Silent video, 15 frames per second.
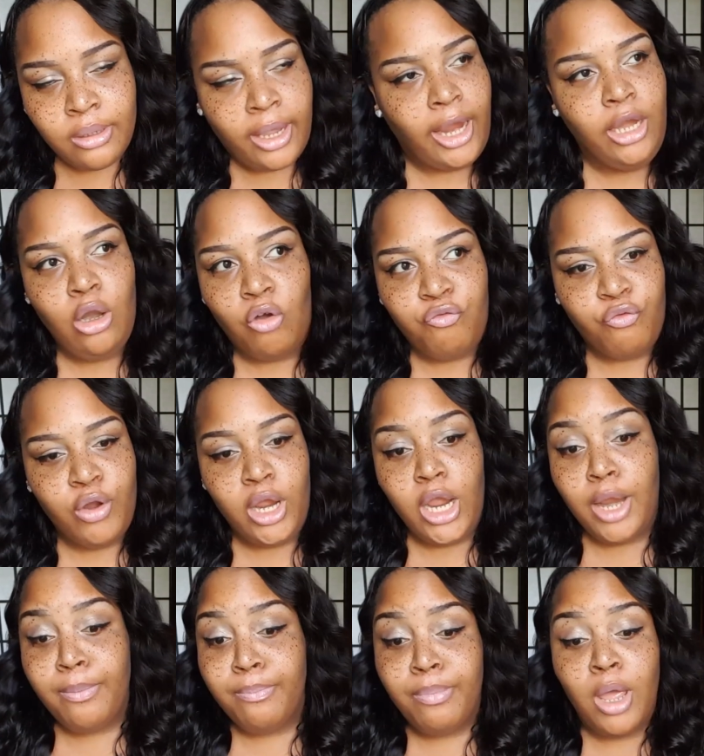Ain't no
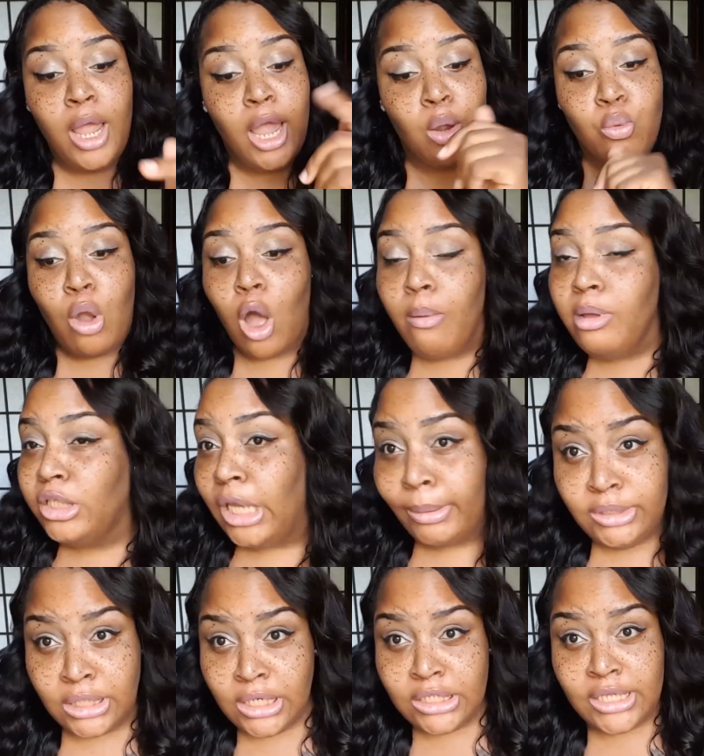friend, and Robbie tell
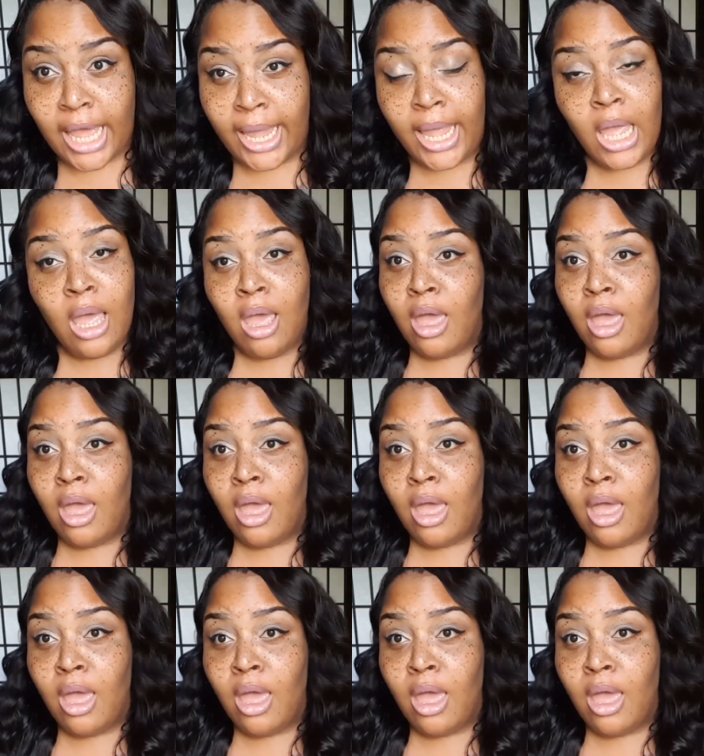him to this day,